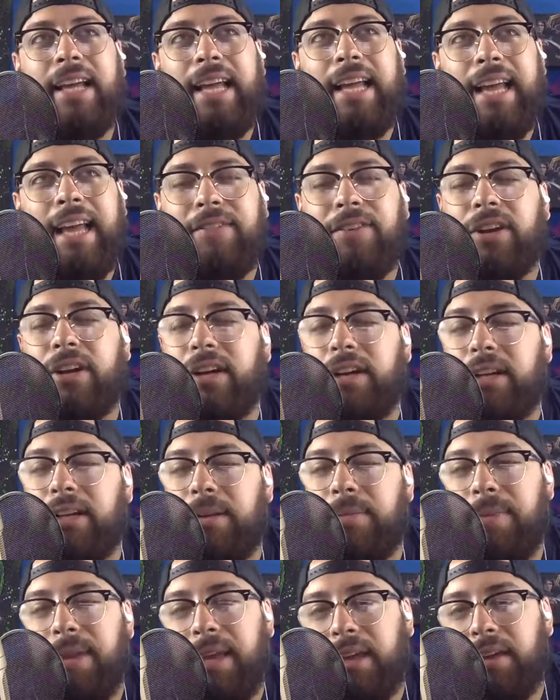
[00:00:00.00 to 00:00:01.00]
if you're gonna
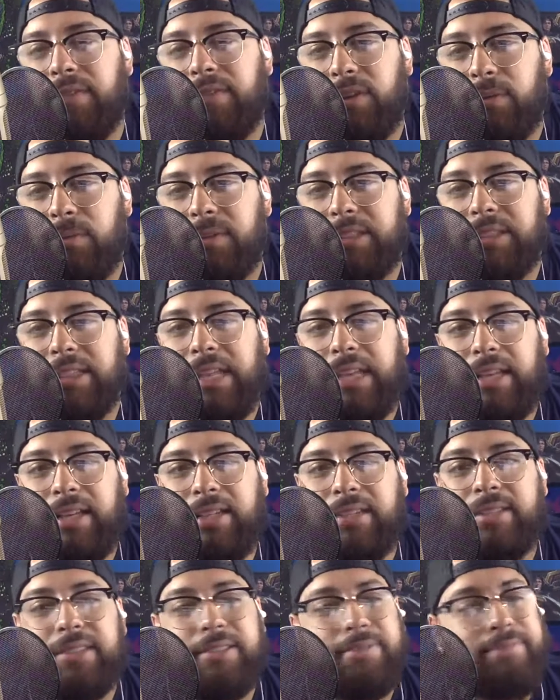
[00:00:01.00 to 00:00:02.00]
make a few
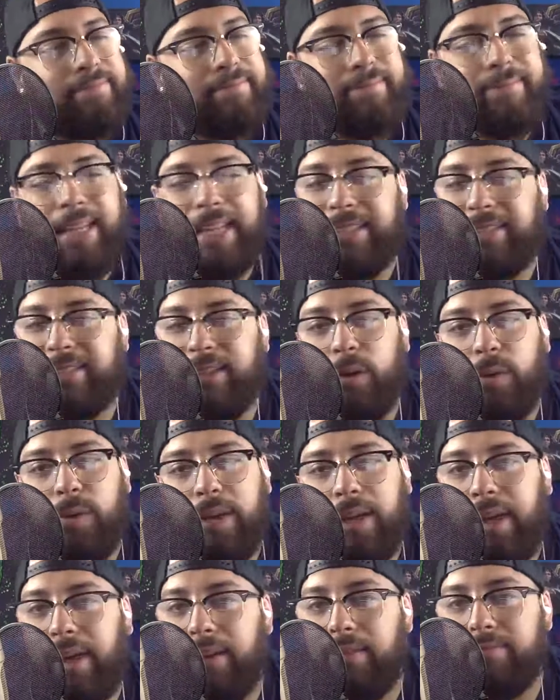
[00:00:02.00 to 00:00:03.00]
mistakes, it's
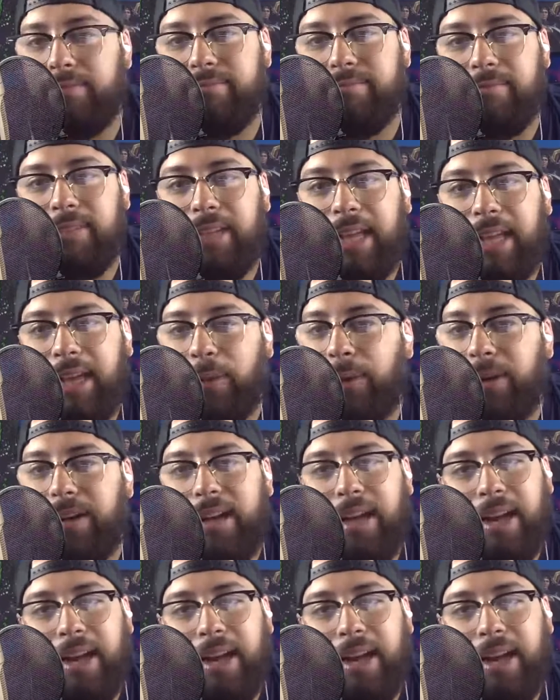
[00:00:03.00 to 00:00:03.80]
okay. Like, we're not